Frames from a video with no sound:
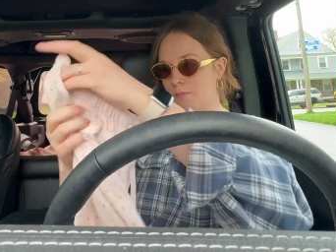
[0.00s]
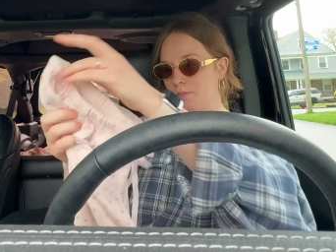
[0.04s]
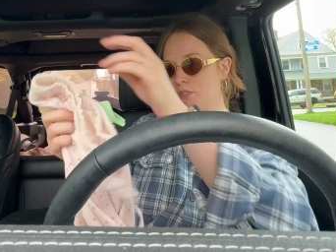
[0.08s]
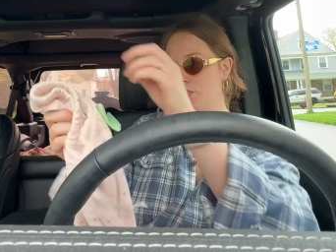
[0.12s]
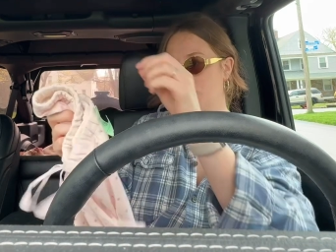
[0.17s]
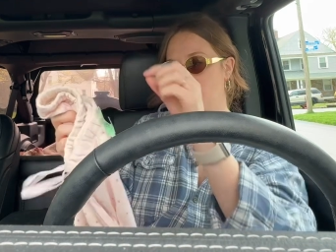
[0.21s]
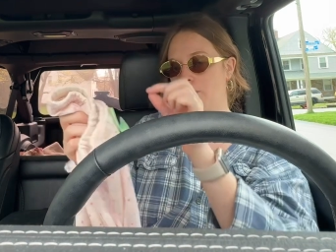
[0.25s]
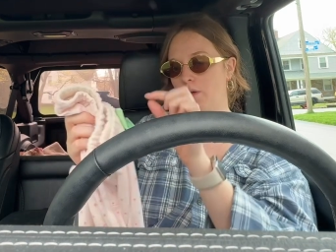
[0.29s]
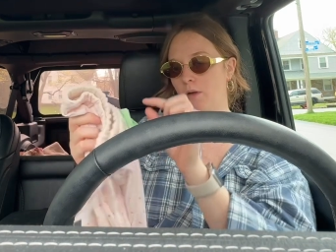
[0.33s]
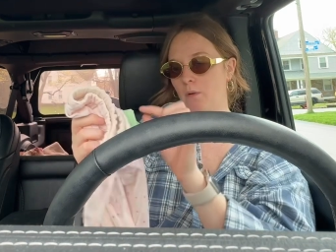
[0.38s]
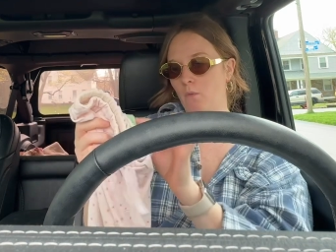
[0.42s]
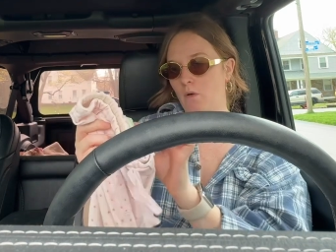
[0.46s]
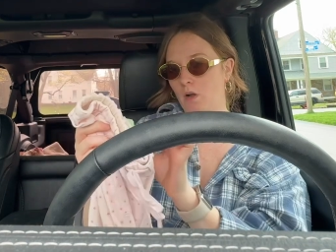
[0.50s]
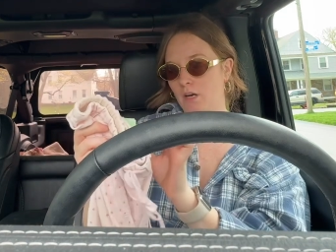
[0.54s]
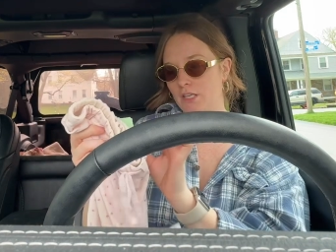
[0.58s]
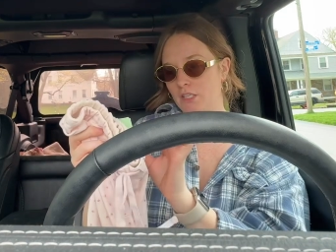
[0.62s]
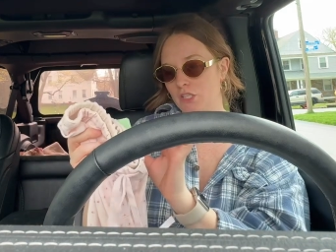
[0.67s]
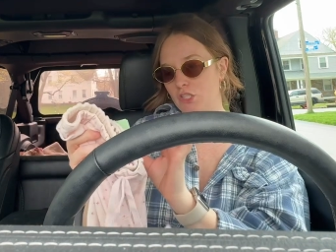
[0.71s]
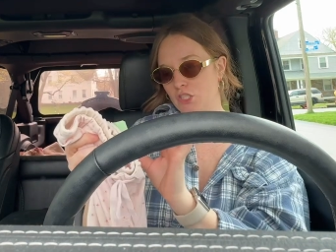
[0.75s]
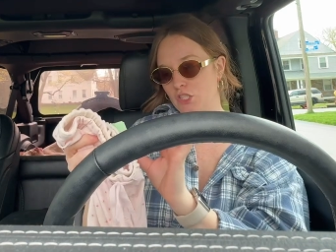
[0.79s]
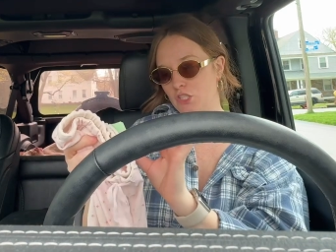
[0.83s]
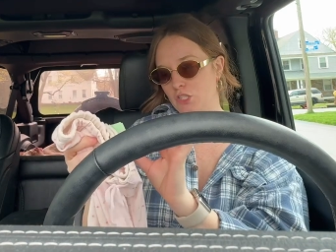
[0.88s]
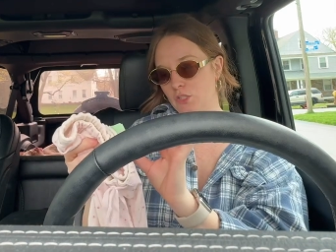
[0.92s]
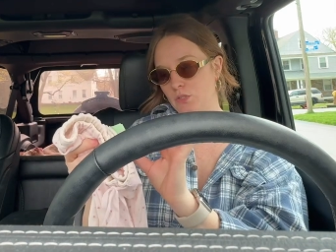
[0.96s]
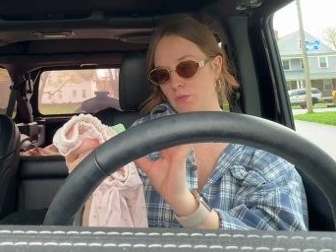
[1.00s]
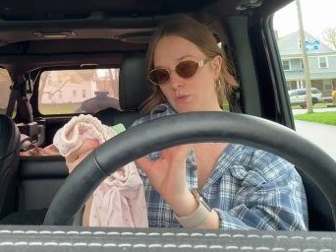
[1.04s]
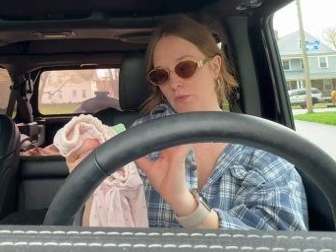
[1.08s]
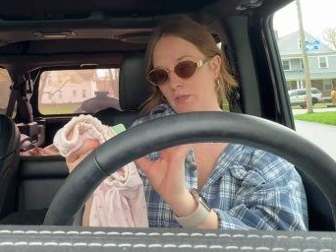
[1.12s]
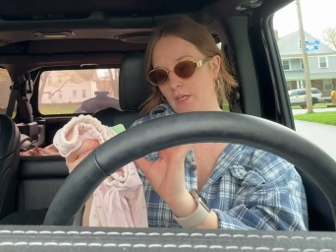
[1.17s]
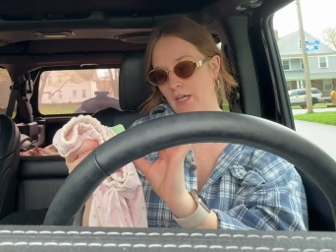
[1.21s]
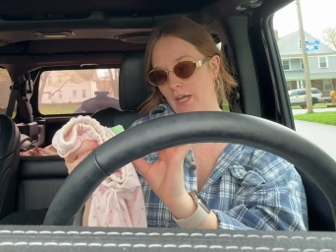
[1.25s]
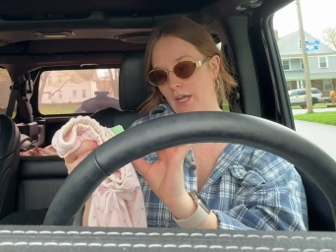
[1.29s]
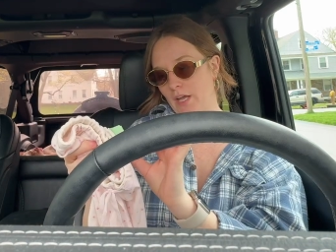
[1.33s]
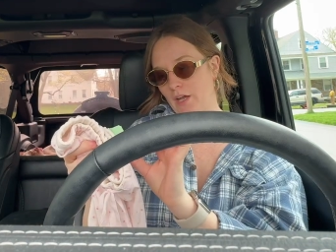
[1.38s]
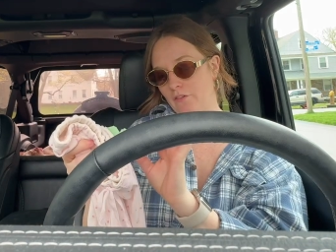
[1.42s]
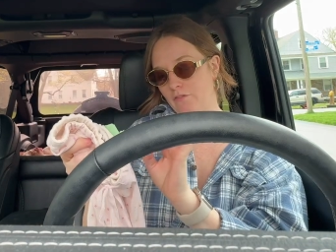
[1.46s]
so I wanted to
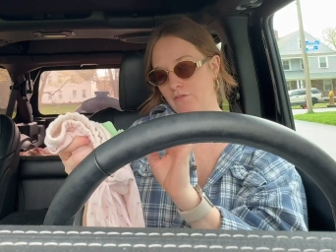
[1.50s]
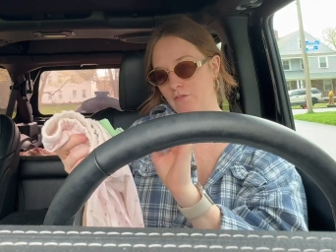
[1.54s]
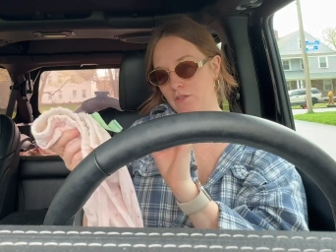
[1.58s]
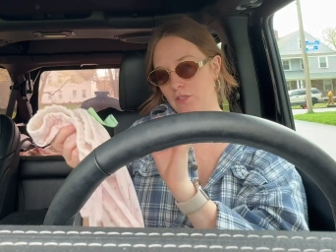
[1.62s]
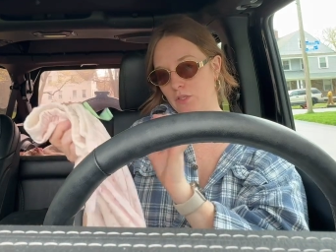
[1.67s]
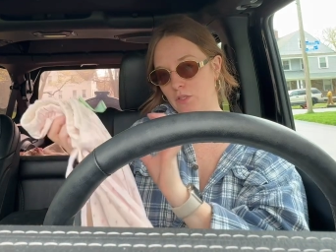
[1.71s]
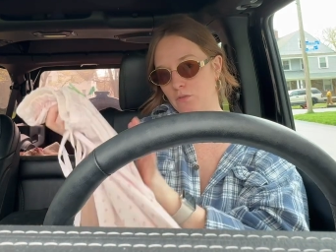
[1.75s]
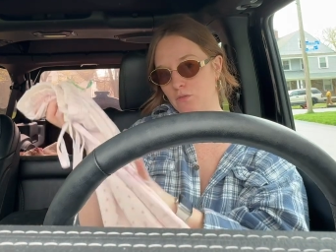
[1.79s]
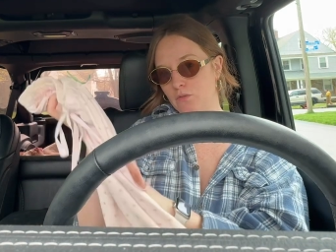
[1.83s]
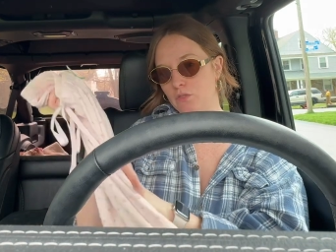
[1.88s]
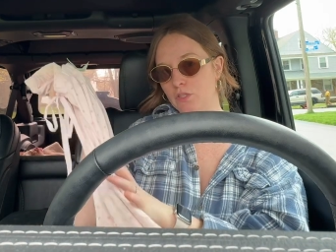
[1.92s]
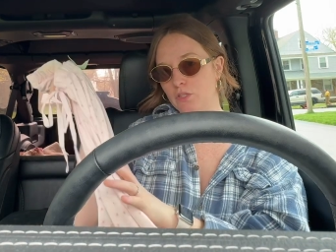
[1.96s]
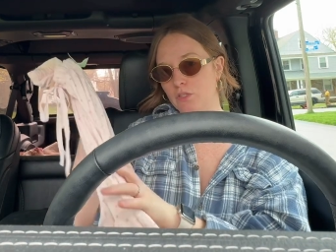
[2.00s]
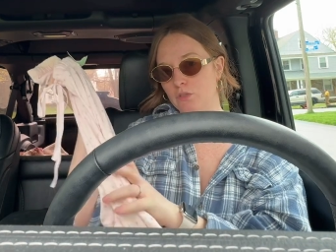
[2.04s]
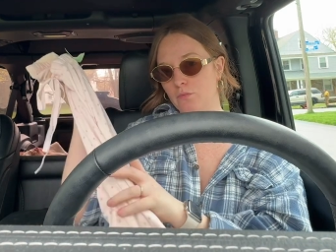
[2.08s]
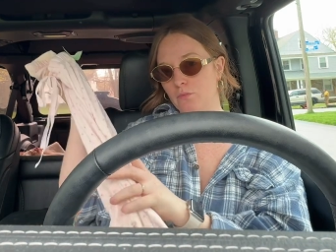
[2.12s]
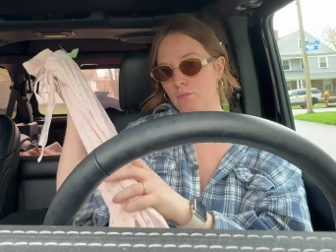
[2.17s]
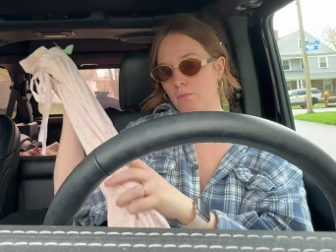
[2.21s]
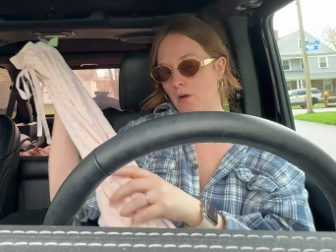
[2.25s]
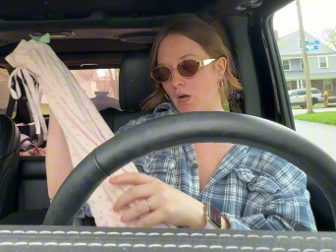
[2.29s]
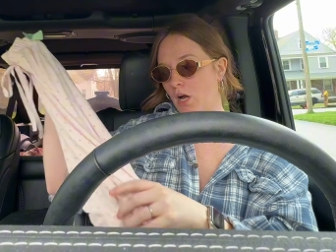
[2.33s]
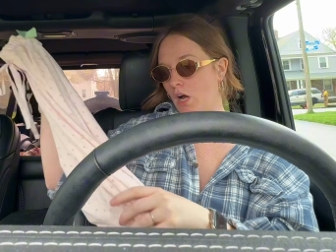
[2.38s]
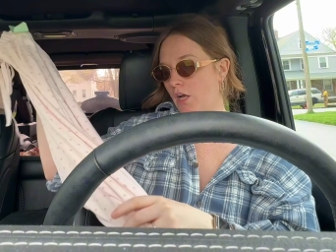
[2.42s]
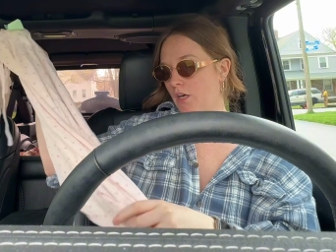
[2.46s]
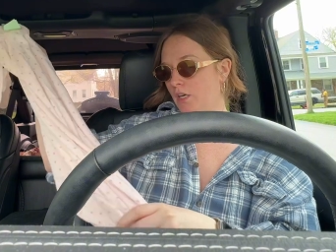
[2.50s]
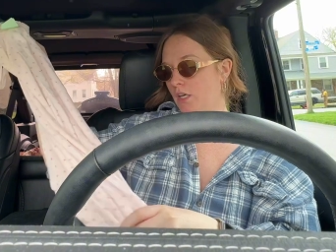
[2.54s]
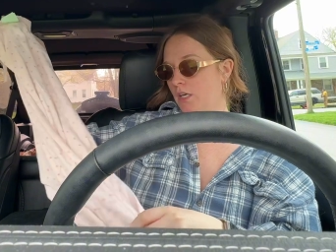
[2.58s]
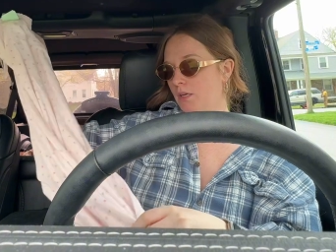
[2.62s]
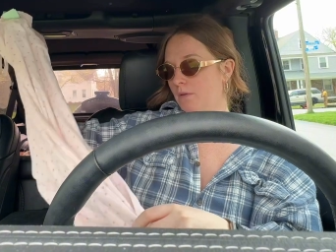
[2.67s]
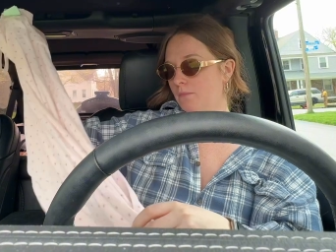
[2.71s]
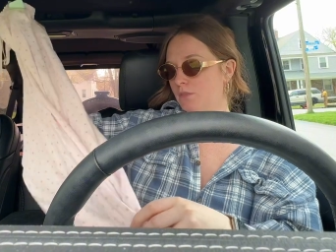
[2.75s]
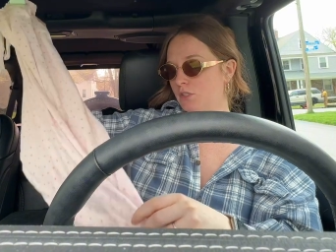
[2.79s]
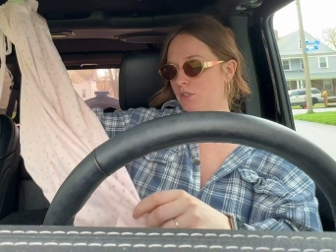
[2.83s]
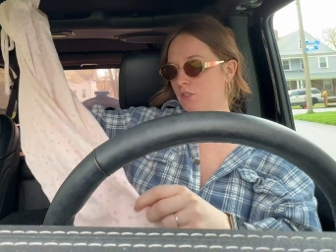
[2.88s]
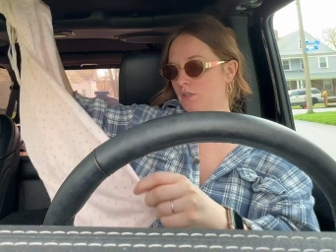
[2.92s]
get a few new bottoms.